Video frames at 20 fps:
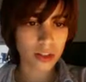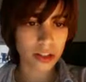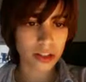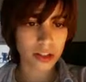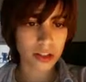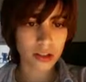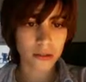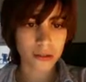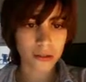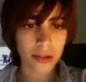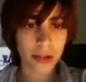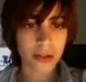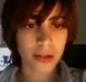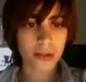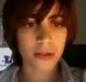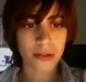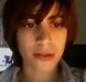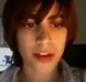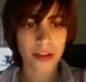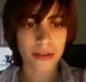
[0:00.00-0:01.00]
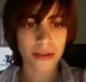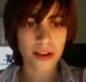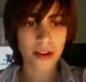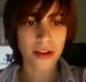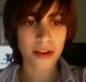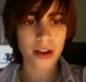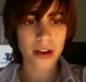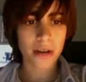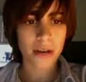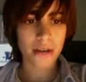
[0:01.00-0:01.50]
is some pretty cool stuff here.
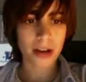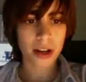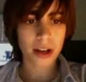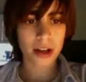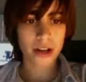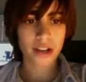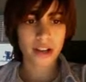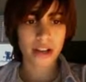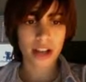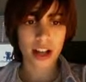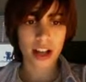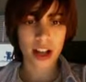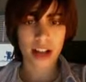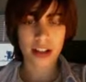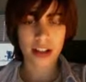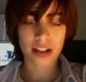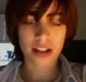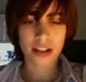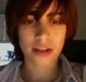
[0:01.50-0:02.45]
But here's unlock.